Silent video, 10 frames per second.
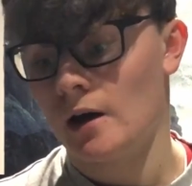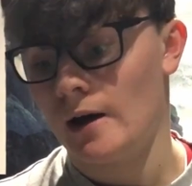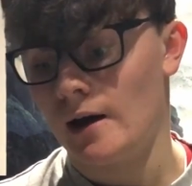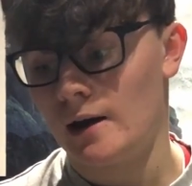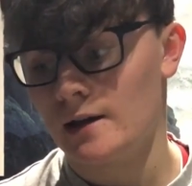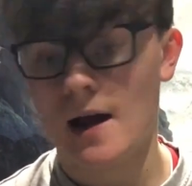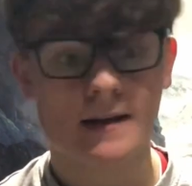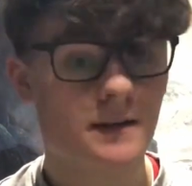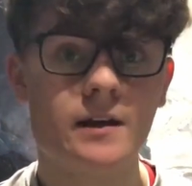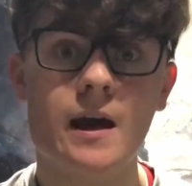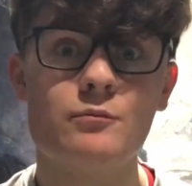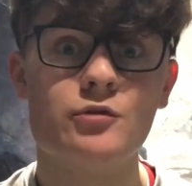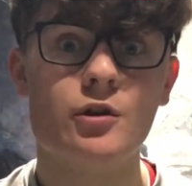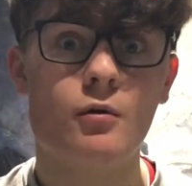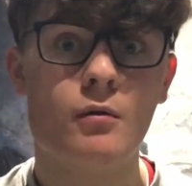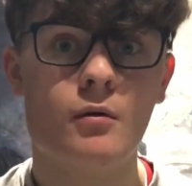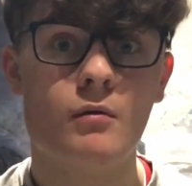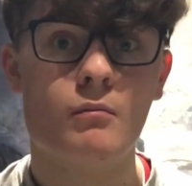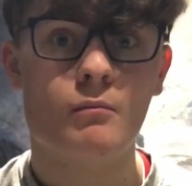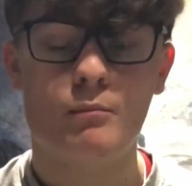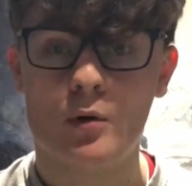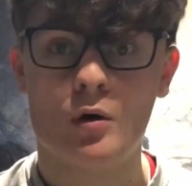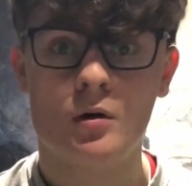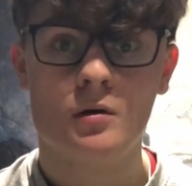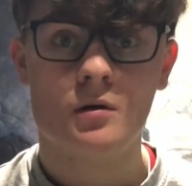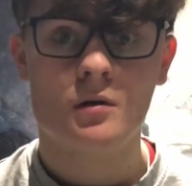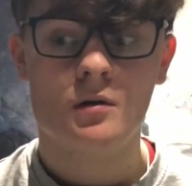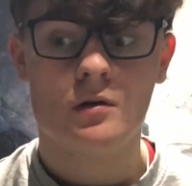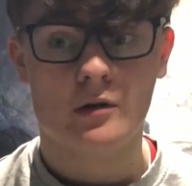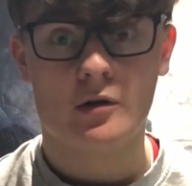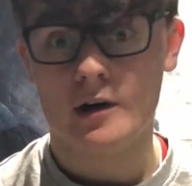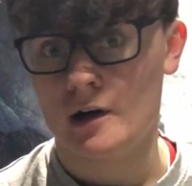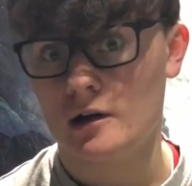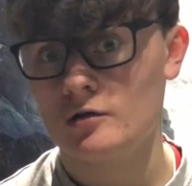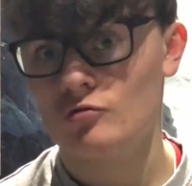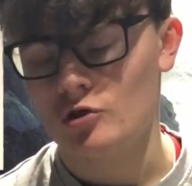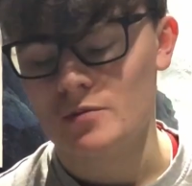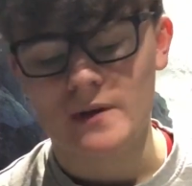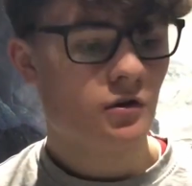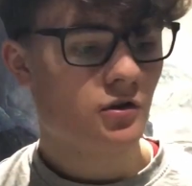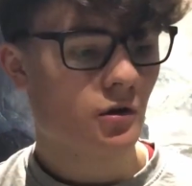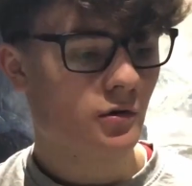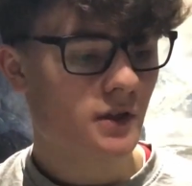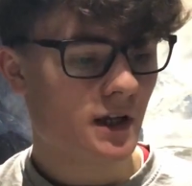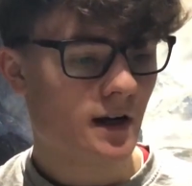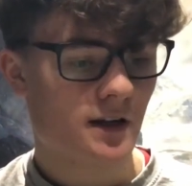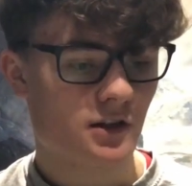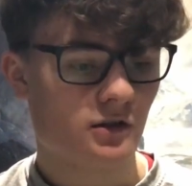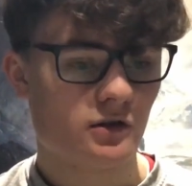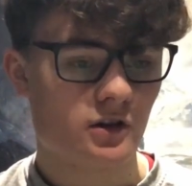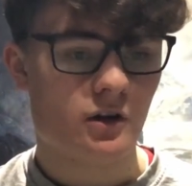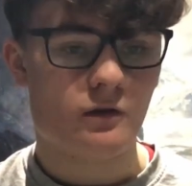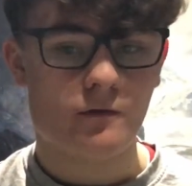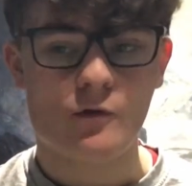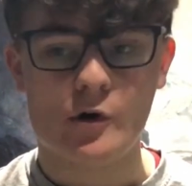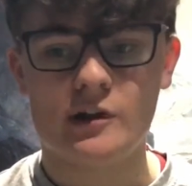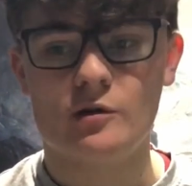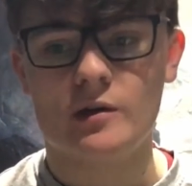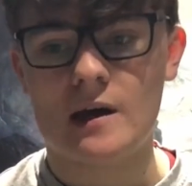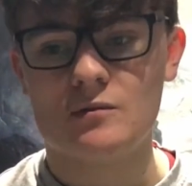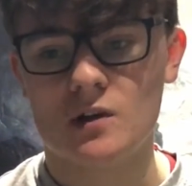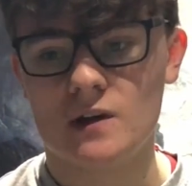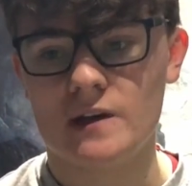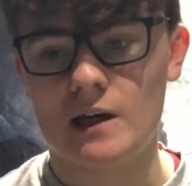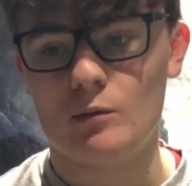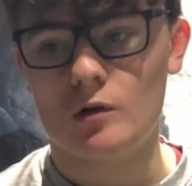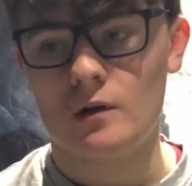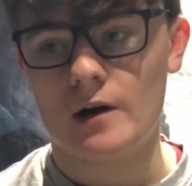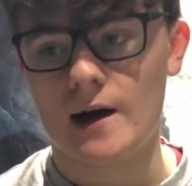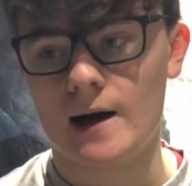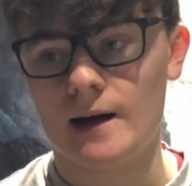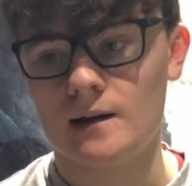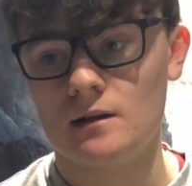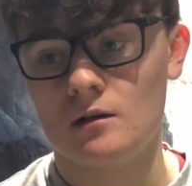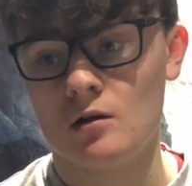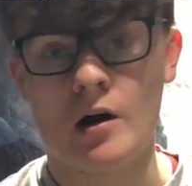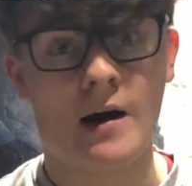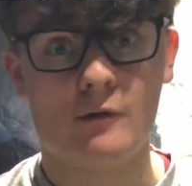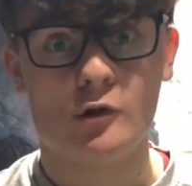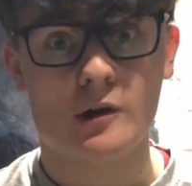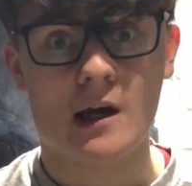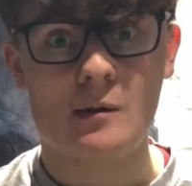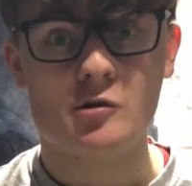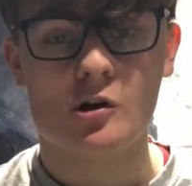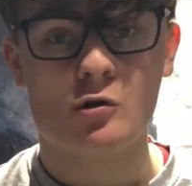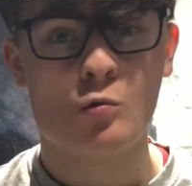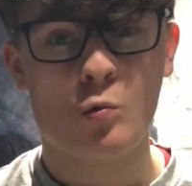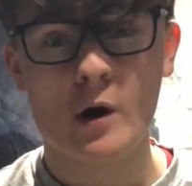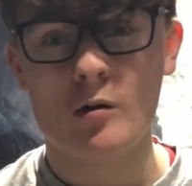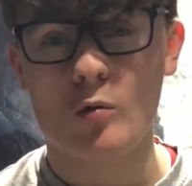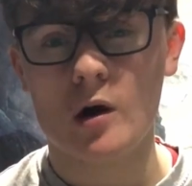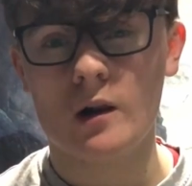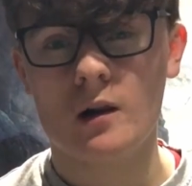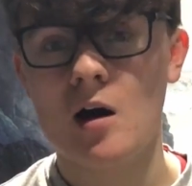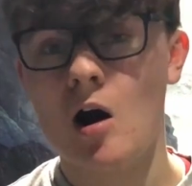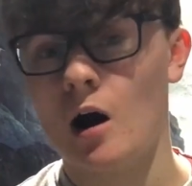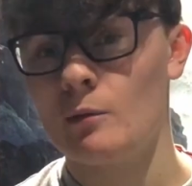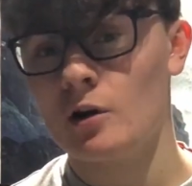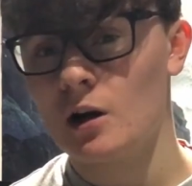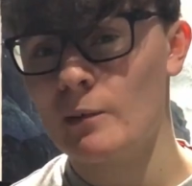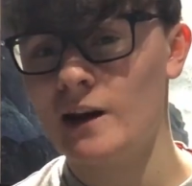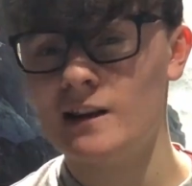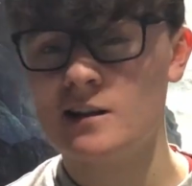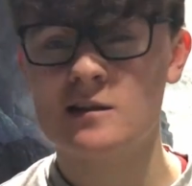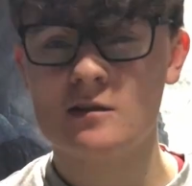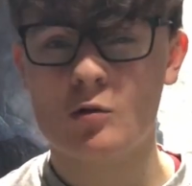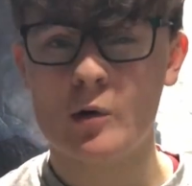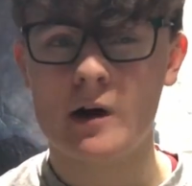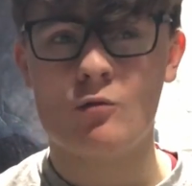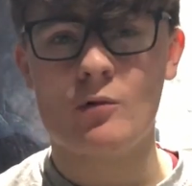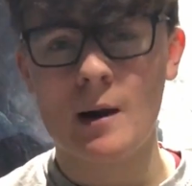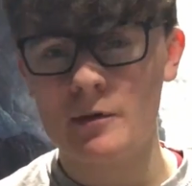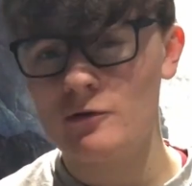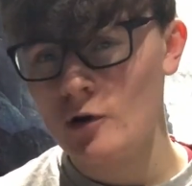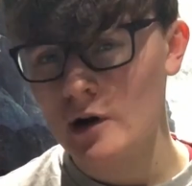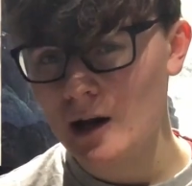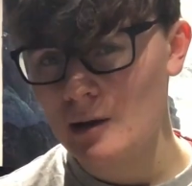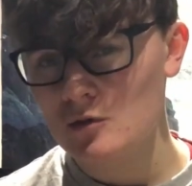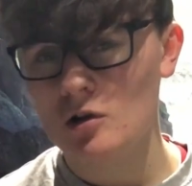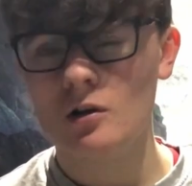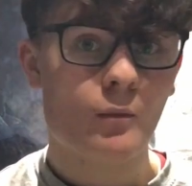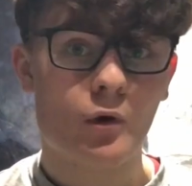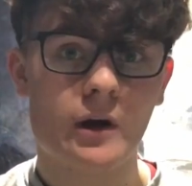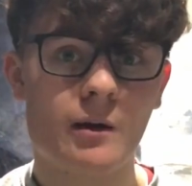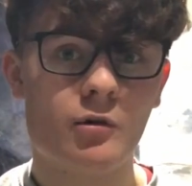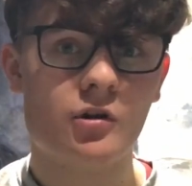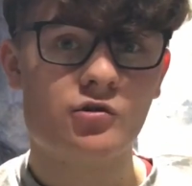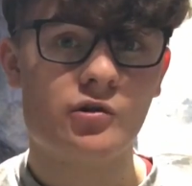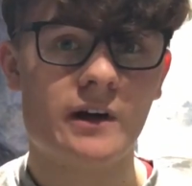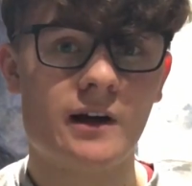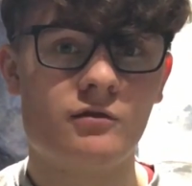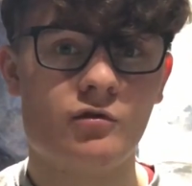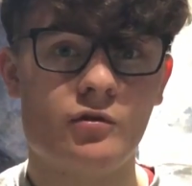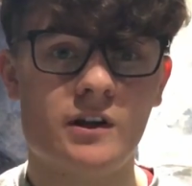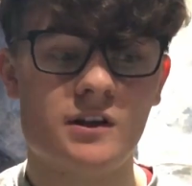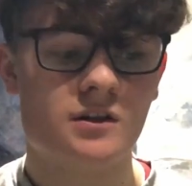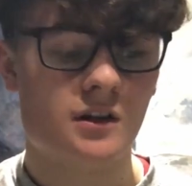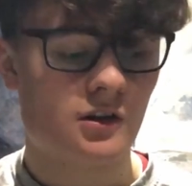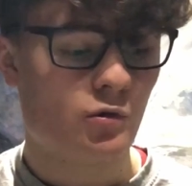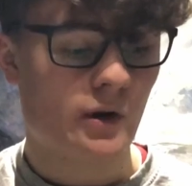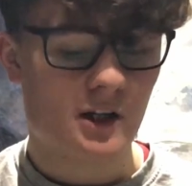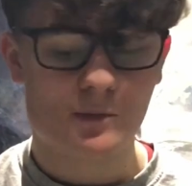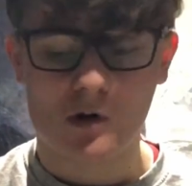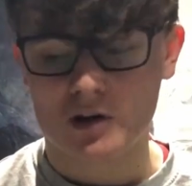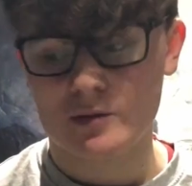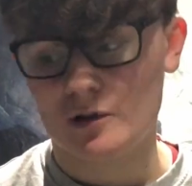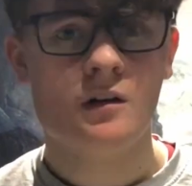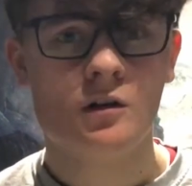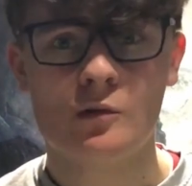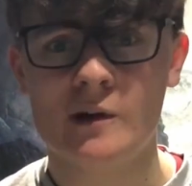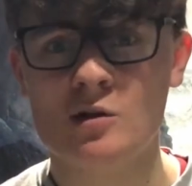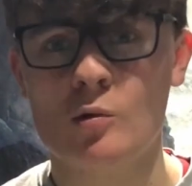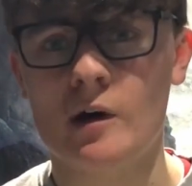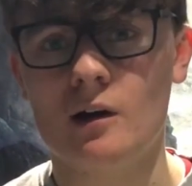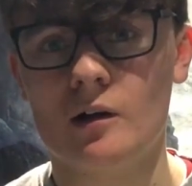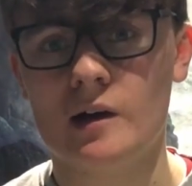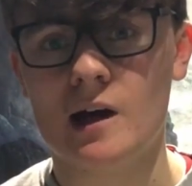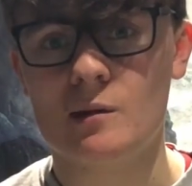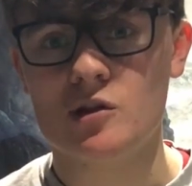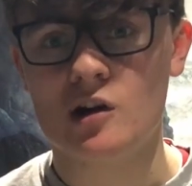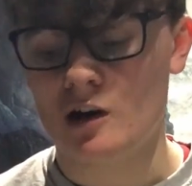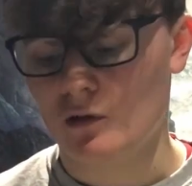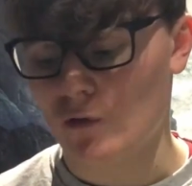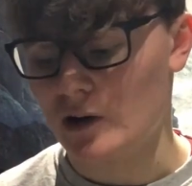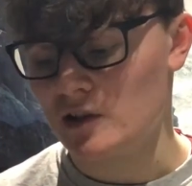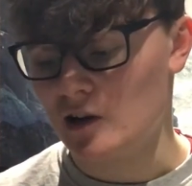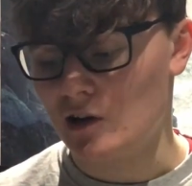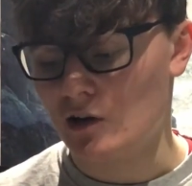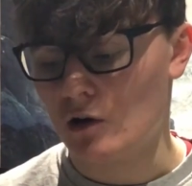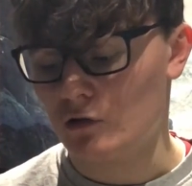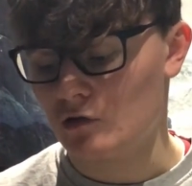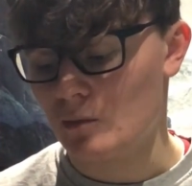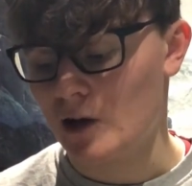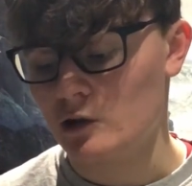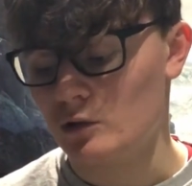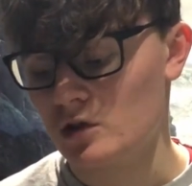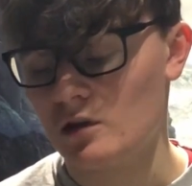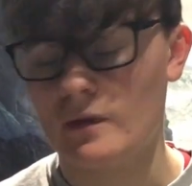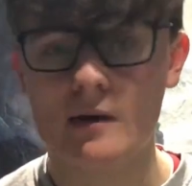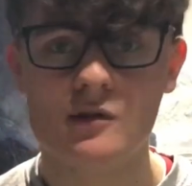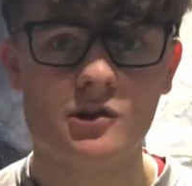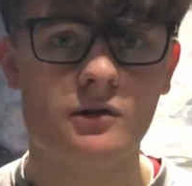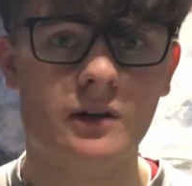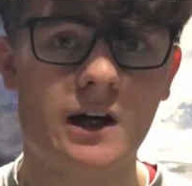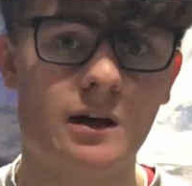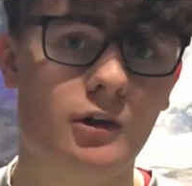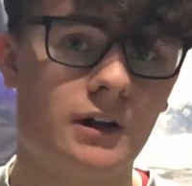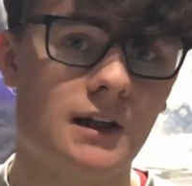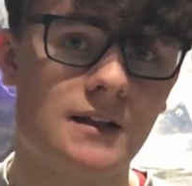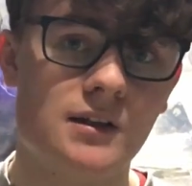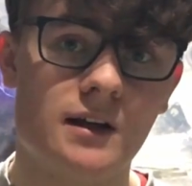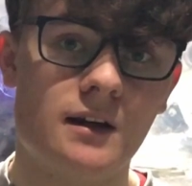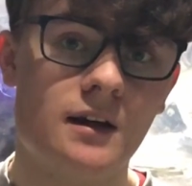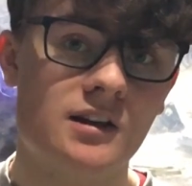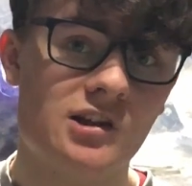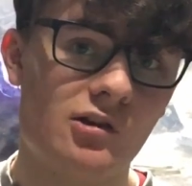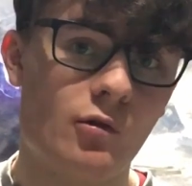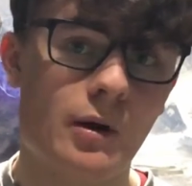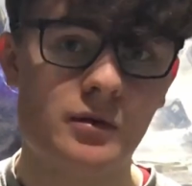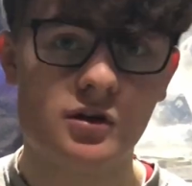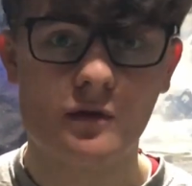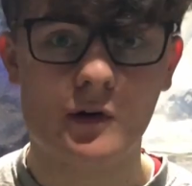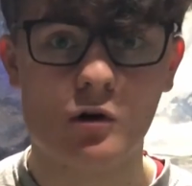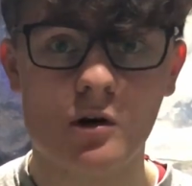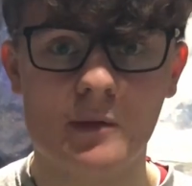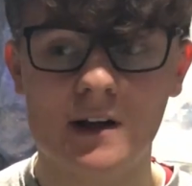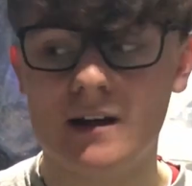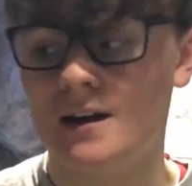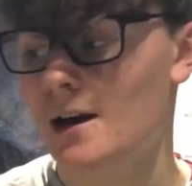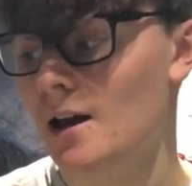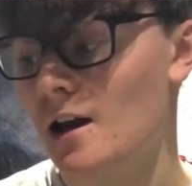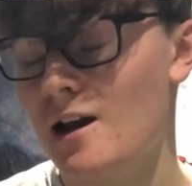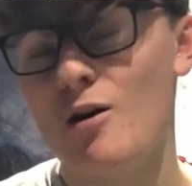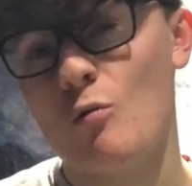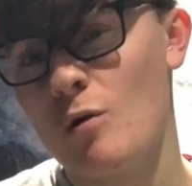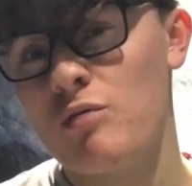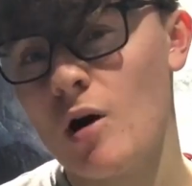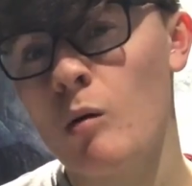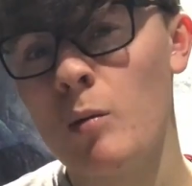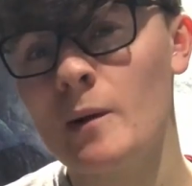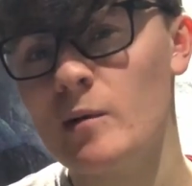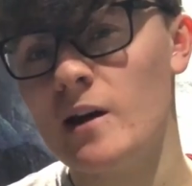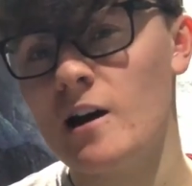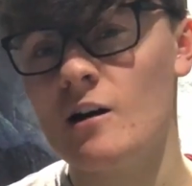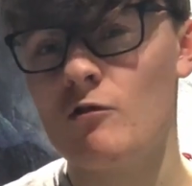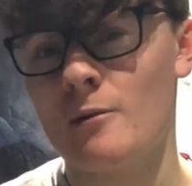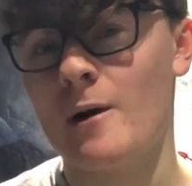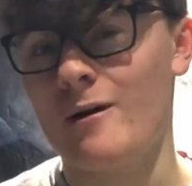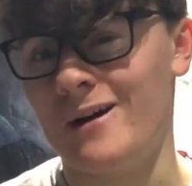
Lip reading: You can't see the games though, but they're here, trust me. So seeing as there's, 42 games on the table and I haven't done a Games Haul in quite a while, I'm not going to make this quite a rapid fire Games Haul, but I am going to try to get through these as quick as possible. There is quite a lot of games here, and if I sit here going through the manuals of every single game, like let's say Secret Weapons over Normandy, we'll probably be here for about an